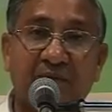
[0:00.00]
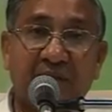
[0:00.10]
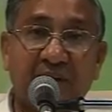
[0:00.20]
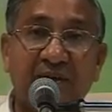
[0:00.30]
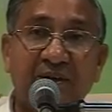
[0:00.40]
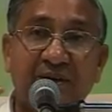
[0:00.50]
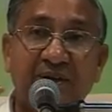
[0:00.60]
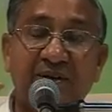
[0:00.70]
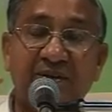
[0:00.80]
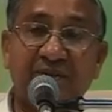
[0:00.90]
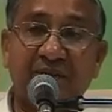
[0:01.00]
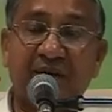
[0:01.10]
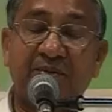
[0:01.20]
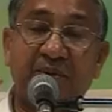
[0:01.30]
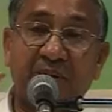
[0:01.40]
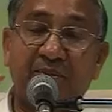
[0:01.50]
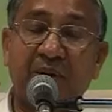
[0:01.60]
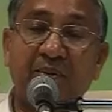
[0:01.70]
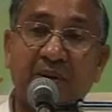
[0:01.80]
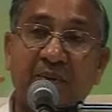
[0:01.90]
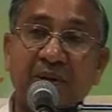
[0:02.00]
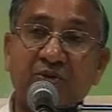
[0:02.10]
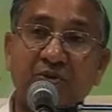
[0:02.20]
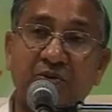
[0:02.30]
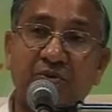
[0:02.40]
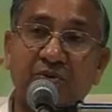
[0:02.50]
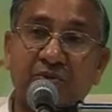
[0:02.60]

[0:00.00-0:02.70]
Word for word: wanted that Brahma Baba should